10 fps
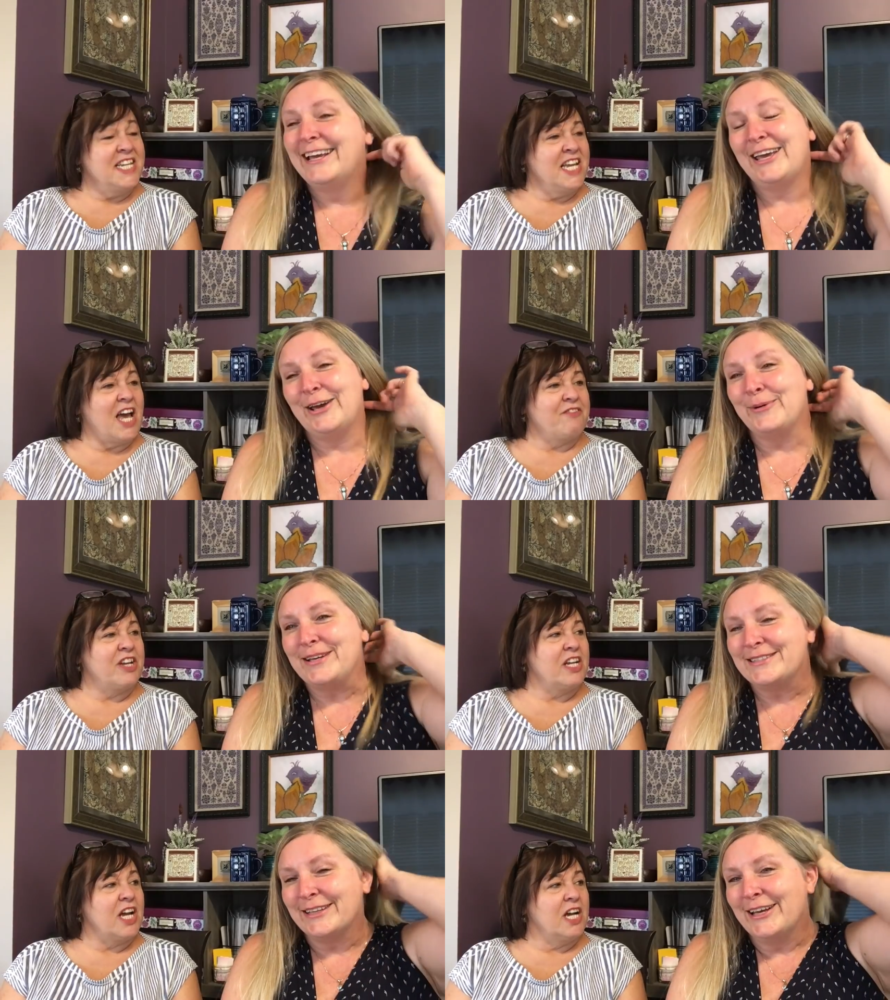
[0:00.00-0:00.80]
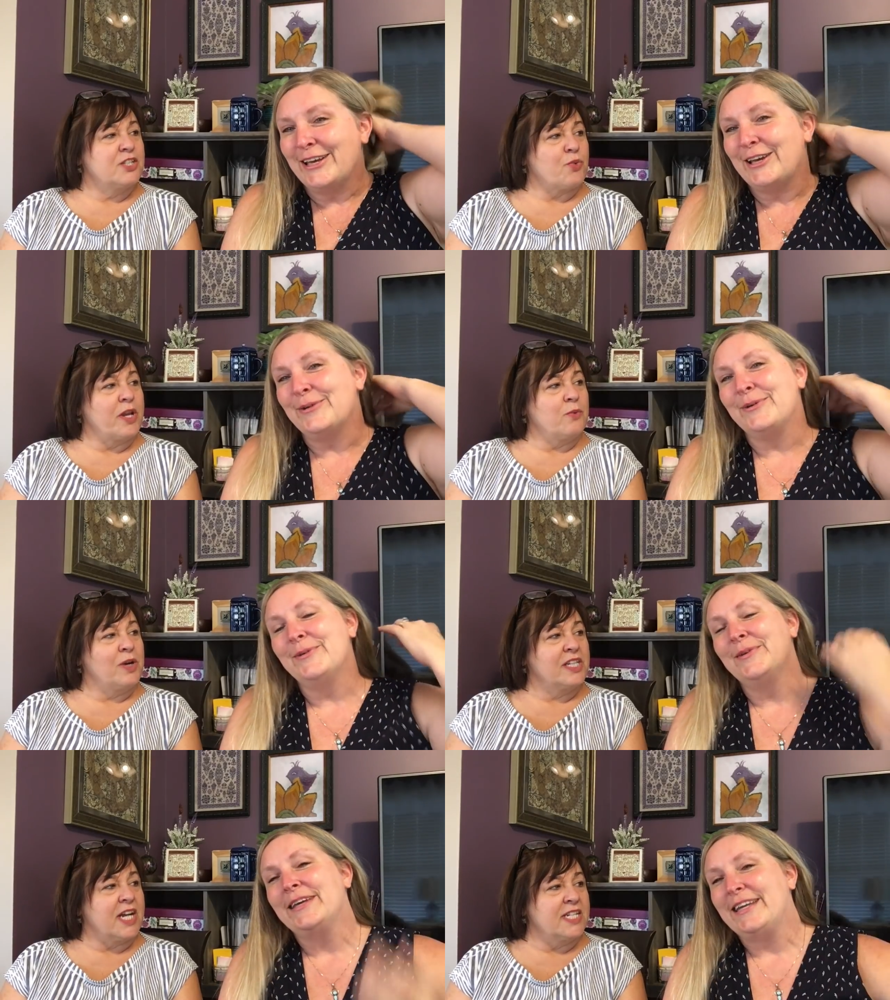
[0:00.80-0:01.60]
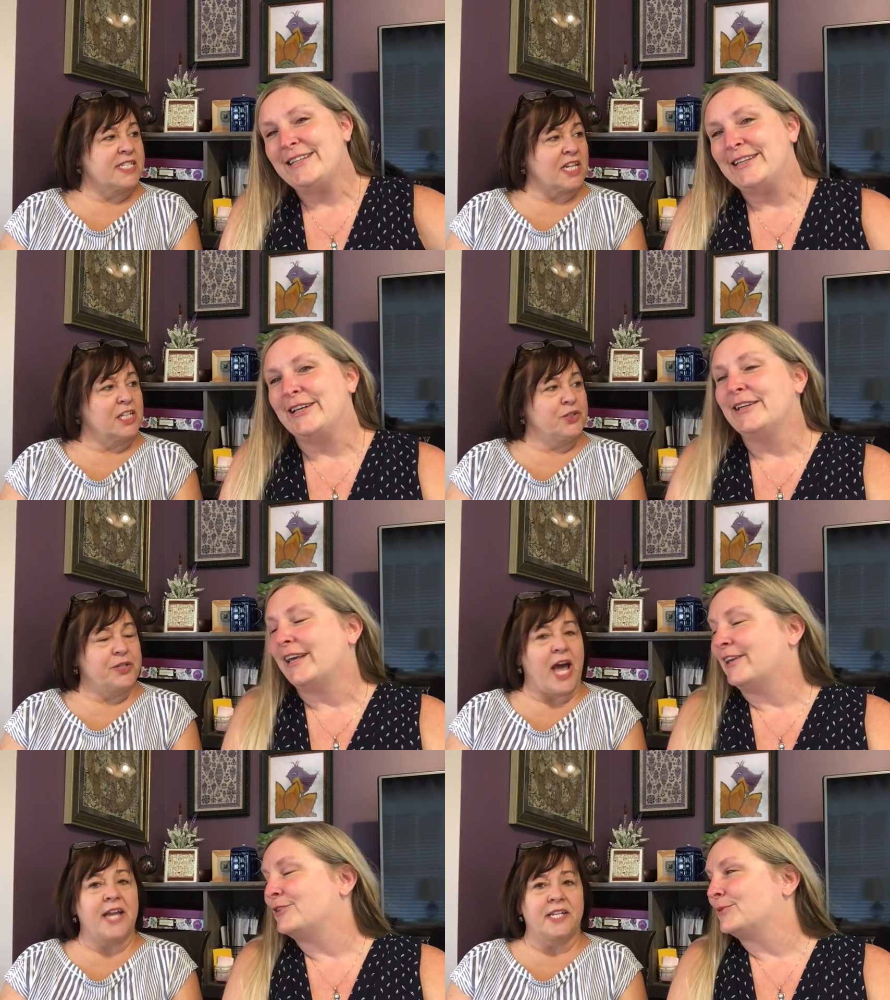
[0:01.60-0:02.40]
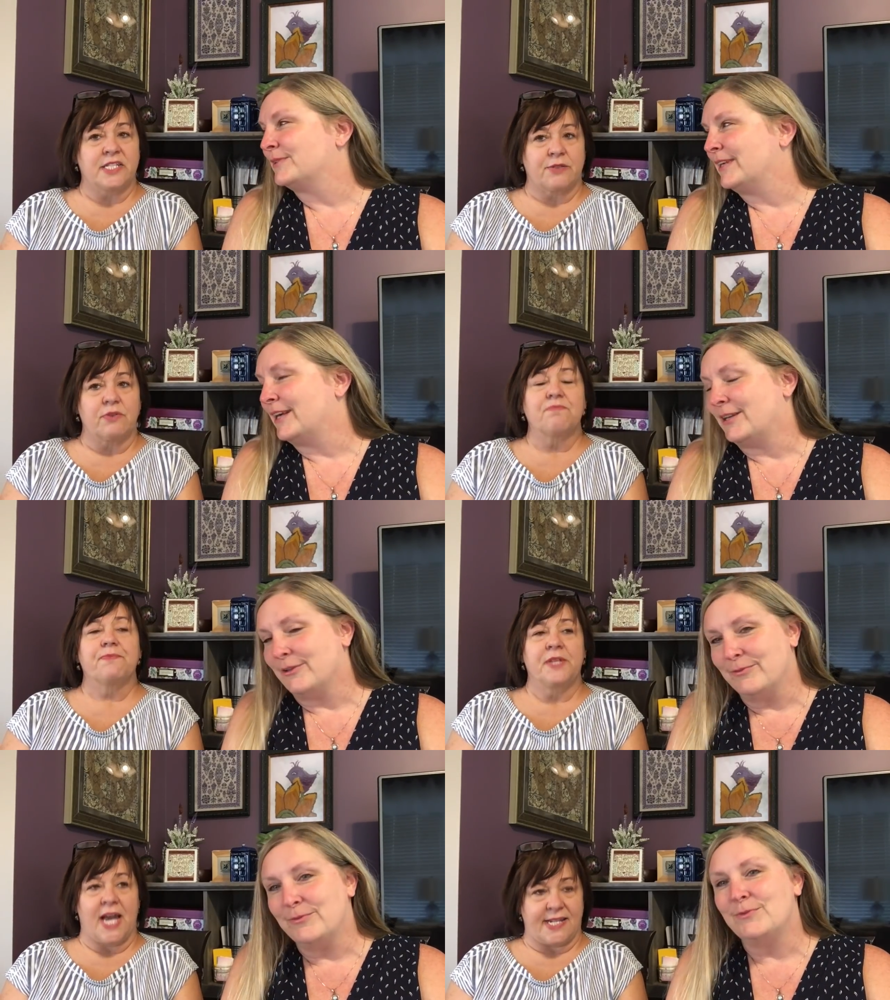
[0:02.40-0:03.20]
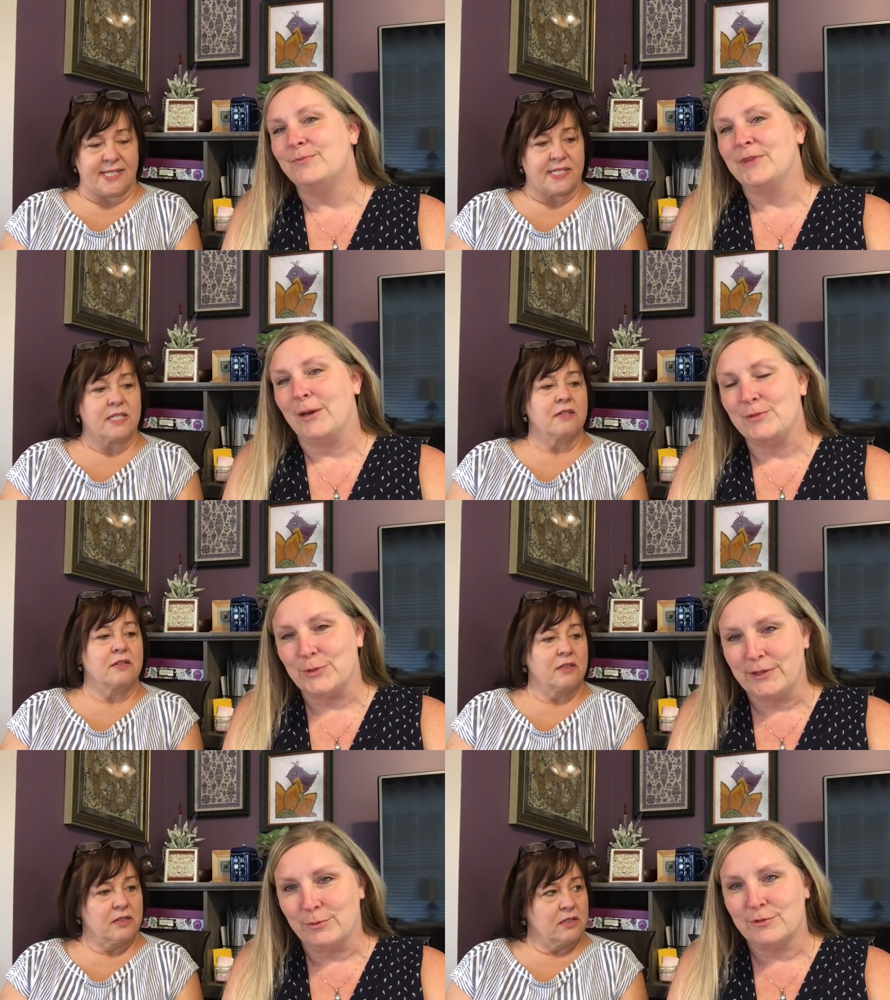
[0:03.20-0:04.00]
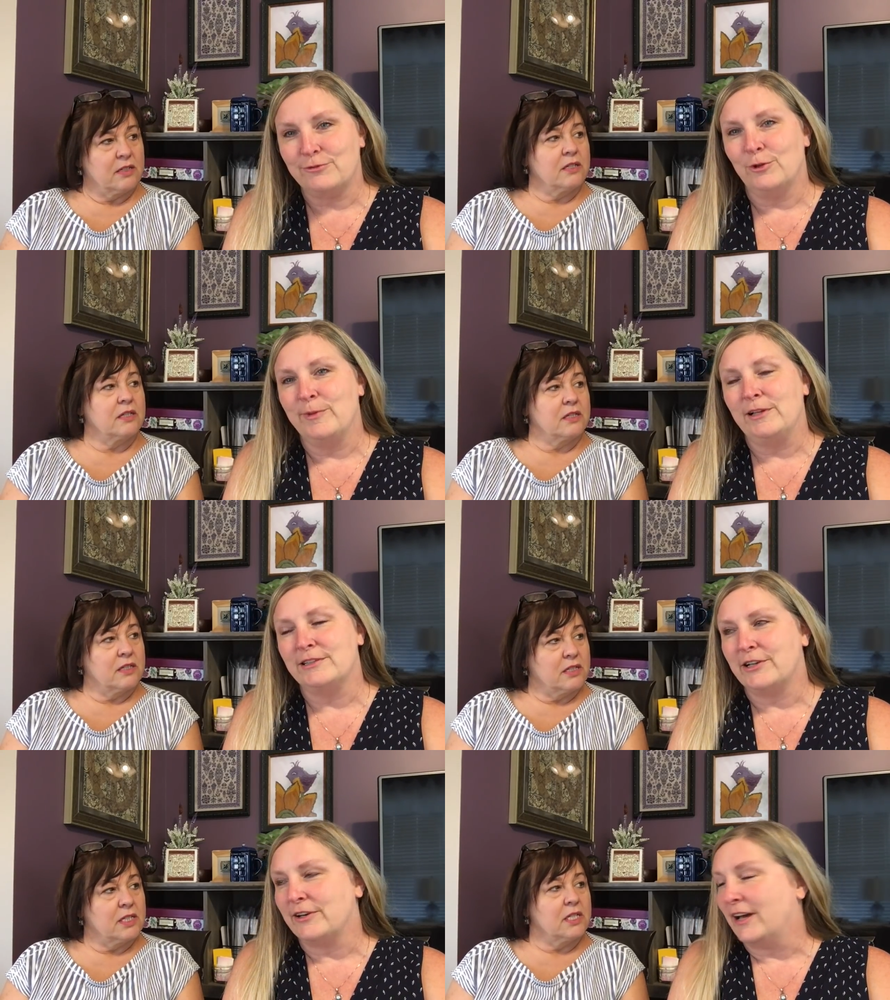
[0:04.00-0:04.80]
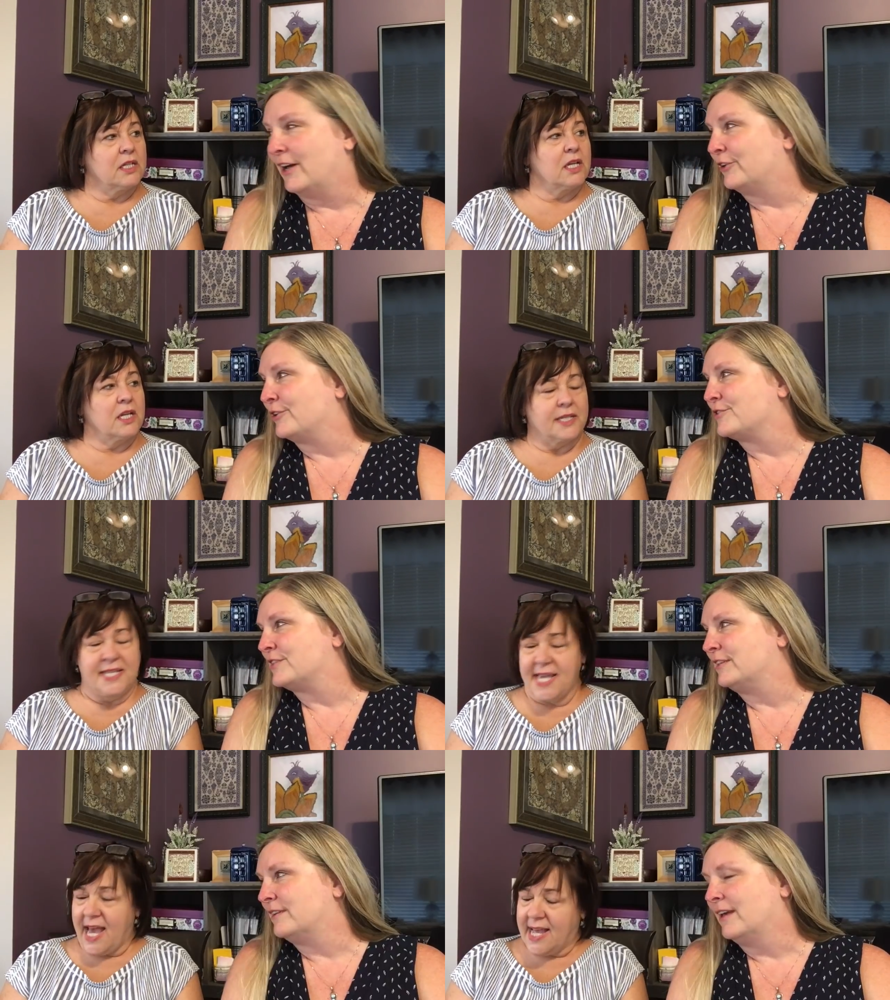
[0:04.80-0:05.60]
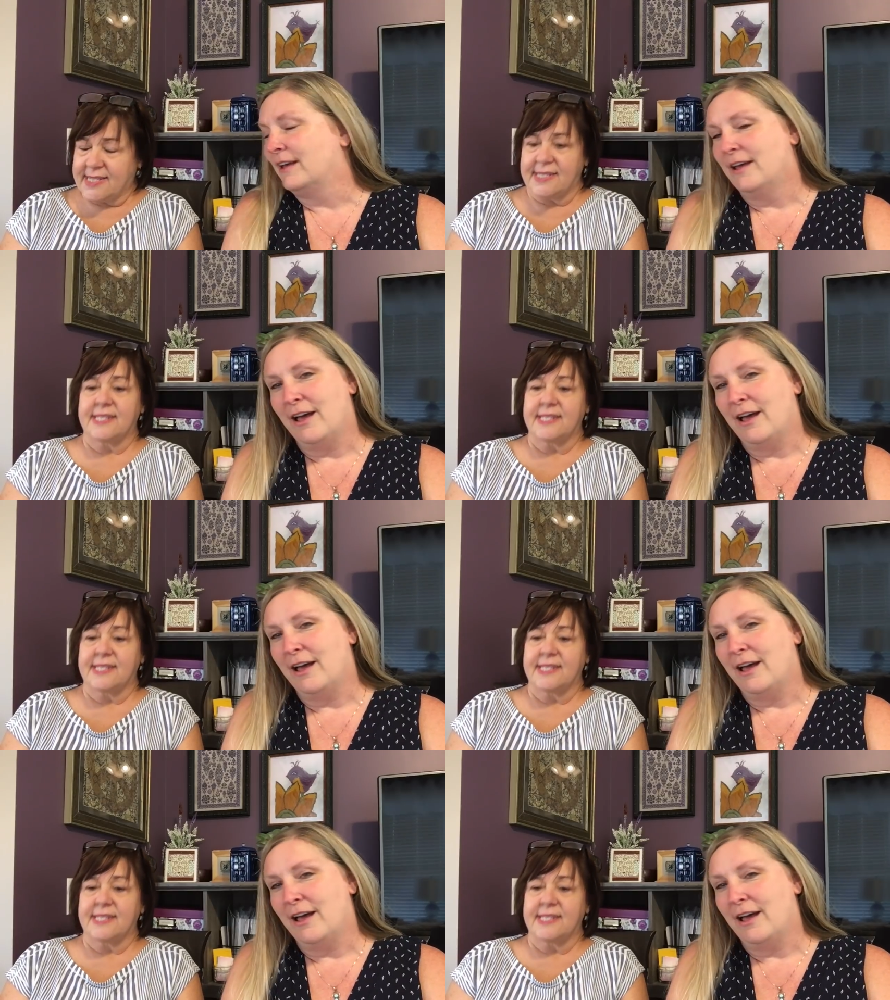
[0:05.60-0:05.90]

Speaker 1: It was a, a twenty-one gun. He did. He had, his, he had a yes. Yep. So he was full military honors, and yes.